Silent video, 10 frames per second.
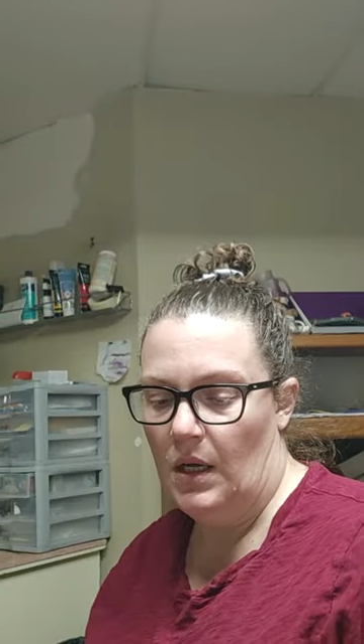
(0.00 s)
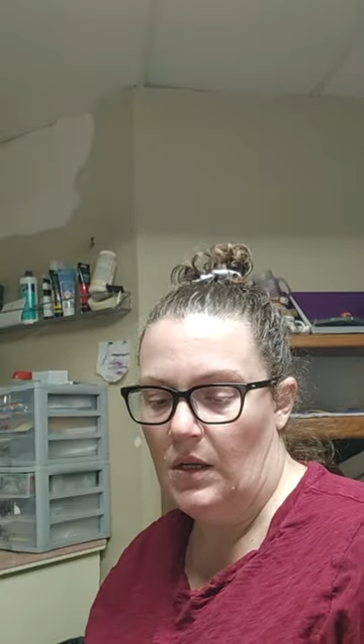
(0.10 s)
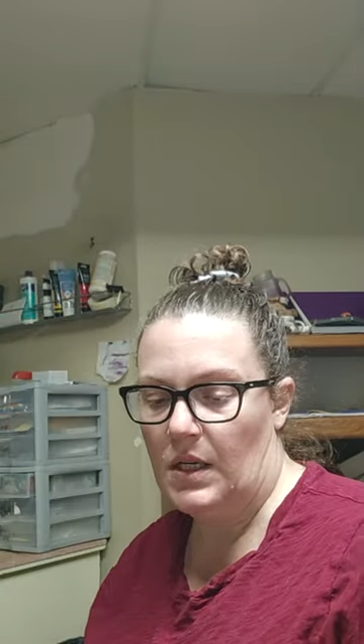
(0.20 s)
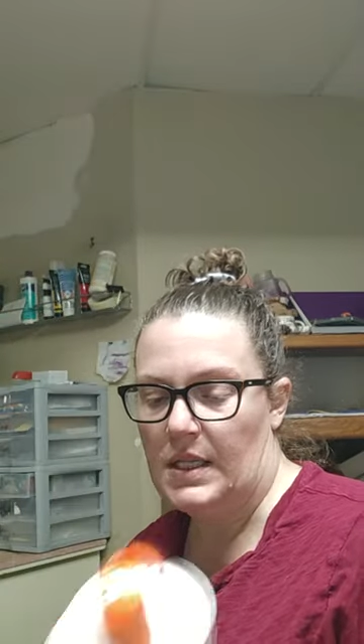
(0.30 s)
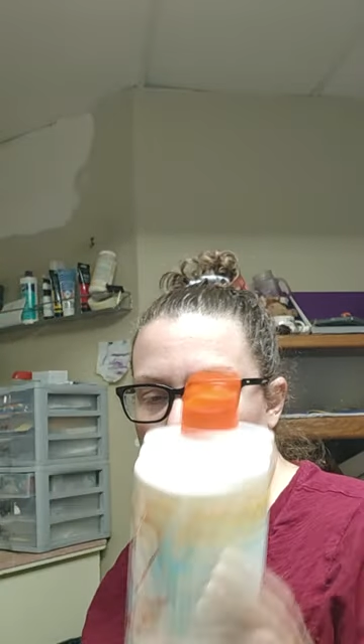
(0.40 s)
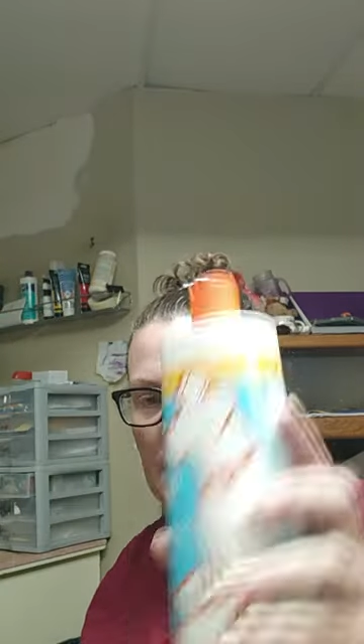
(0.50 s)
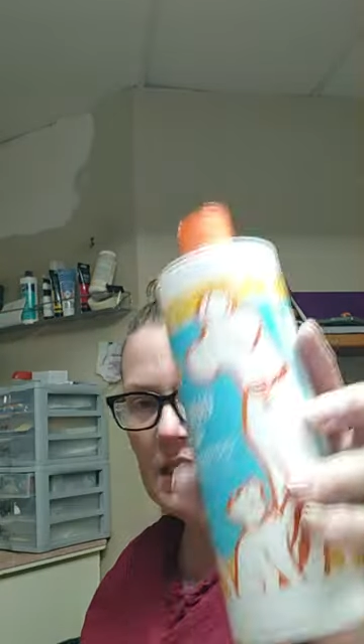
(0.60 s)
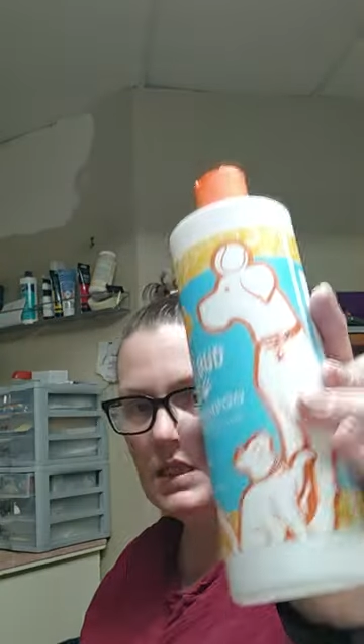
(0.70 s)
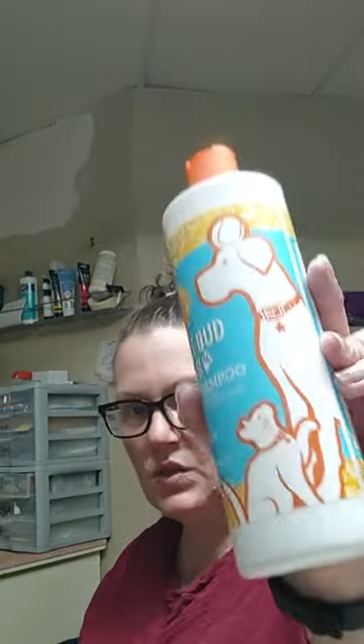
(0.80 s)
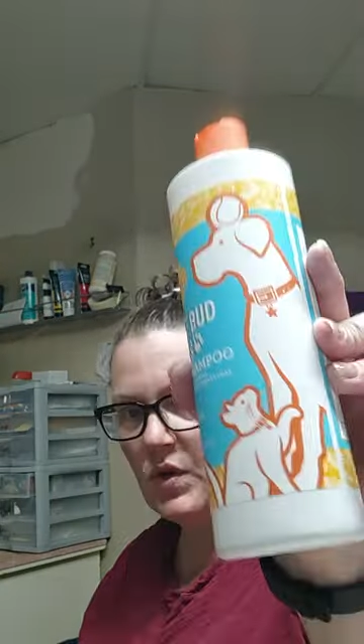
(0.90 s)
You can see
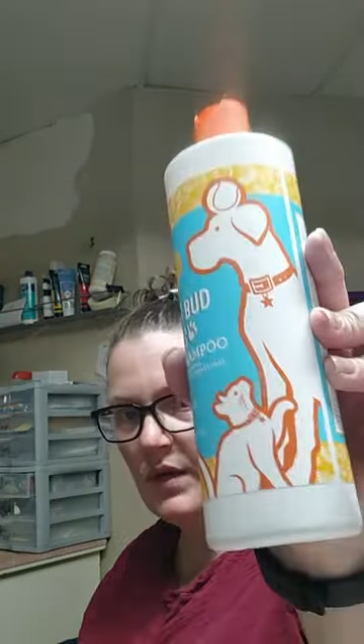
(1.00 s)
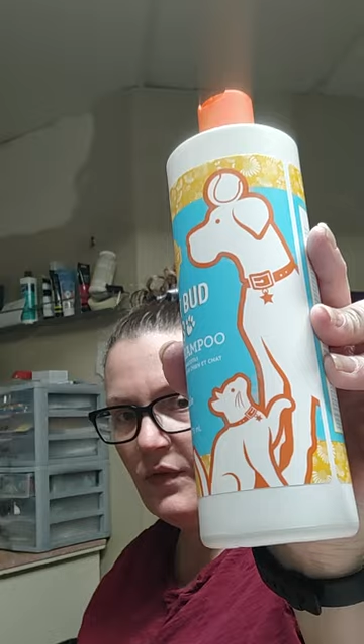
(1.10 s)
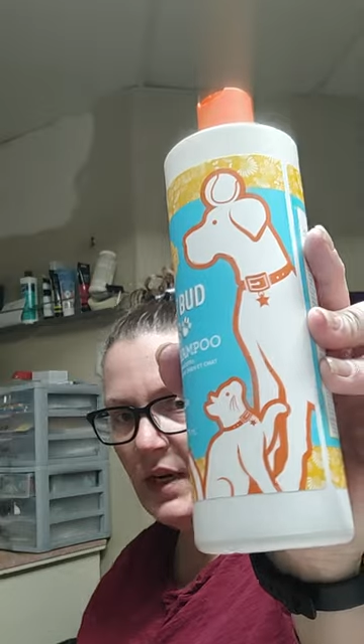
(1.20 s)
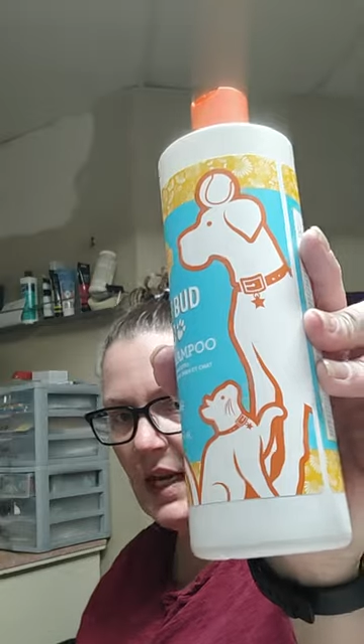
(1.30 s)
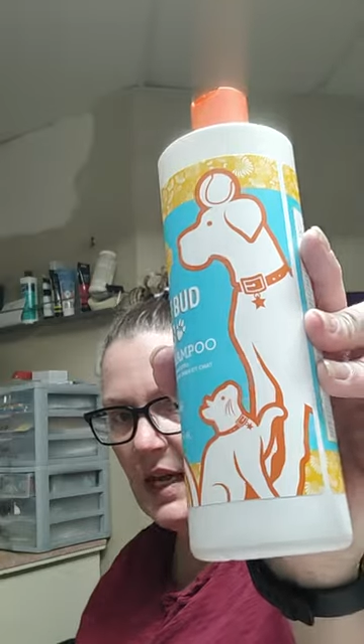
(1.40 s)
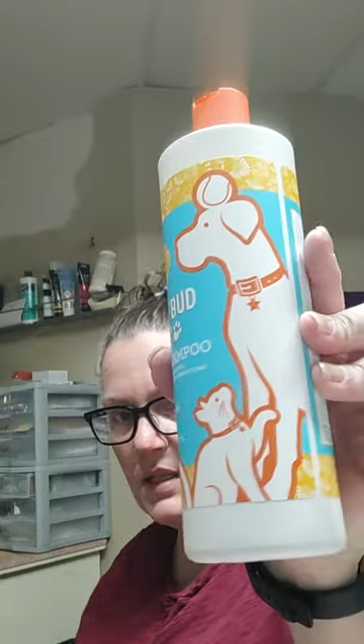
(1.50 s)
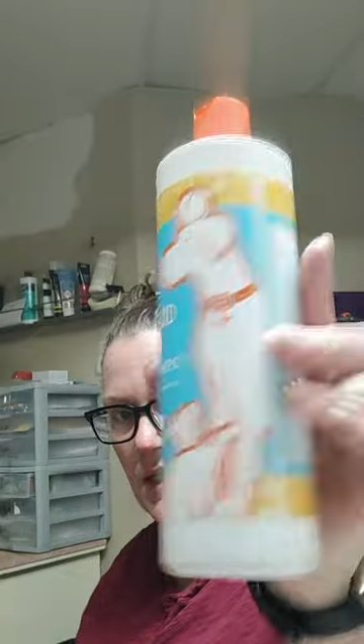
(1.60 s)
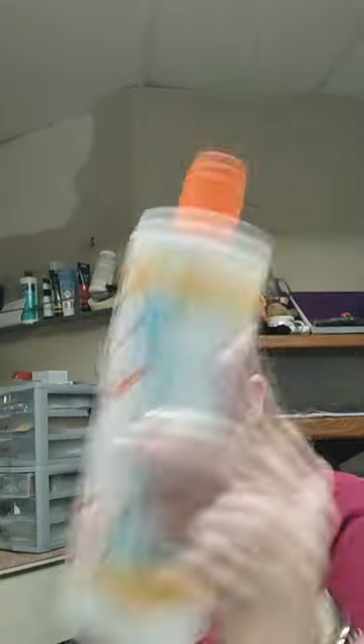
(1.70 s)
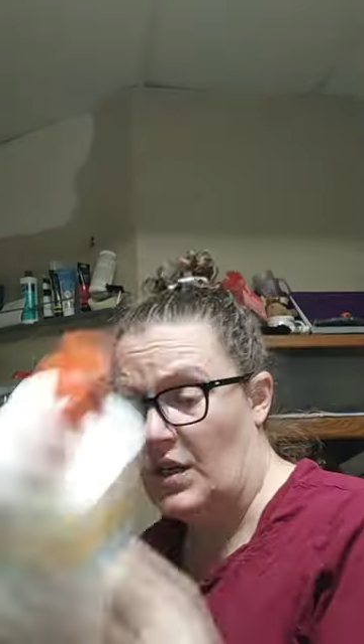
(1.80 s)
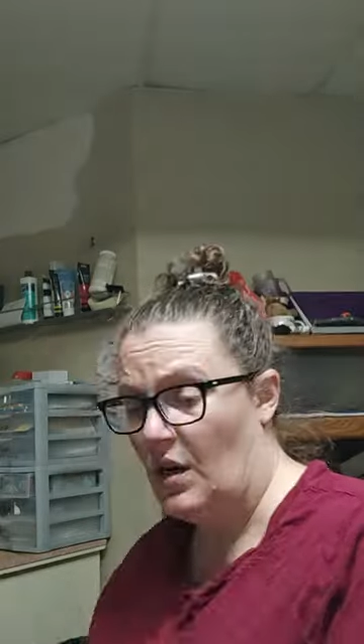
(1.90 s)
that's great for cats and